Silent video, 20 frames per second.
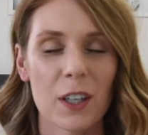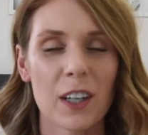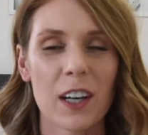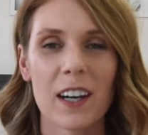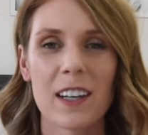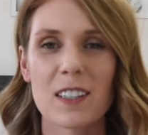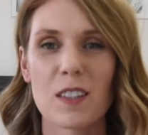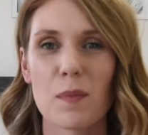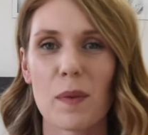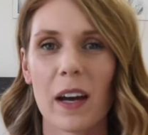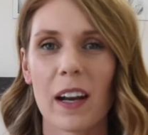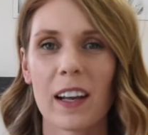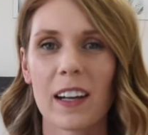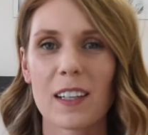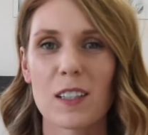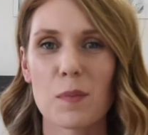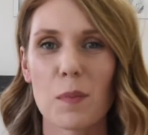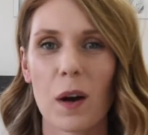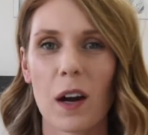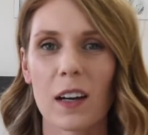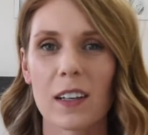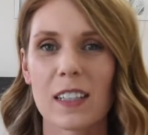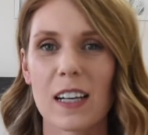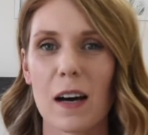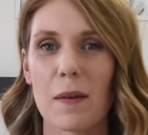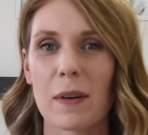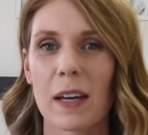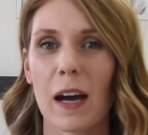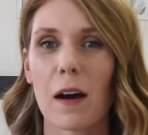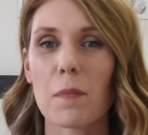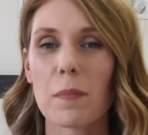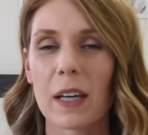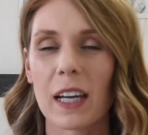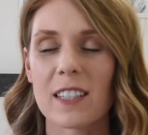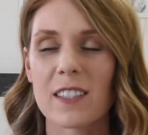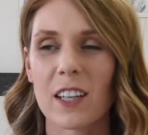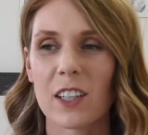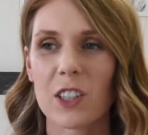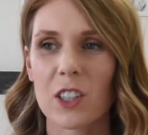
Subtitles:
Cosmetics product coming up because I